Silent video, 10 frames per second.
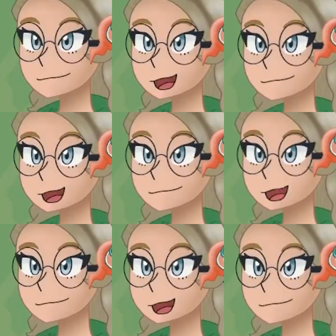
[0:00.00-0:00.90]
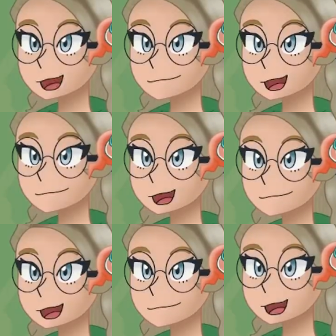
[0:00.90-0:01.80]
coming. I still
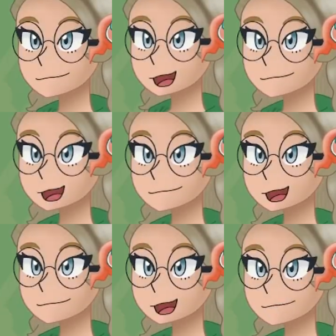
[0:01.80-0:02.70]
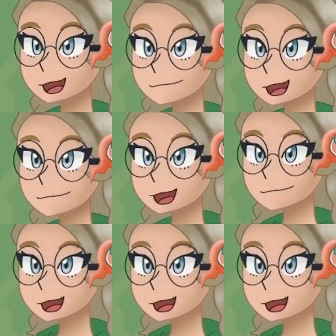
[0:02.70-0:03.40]
need to go look at these speed calcs. I thought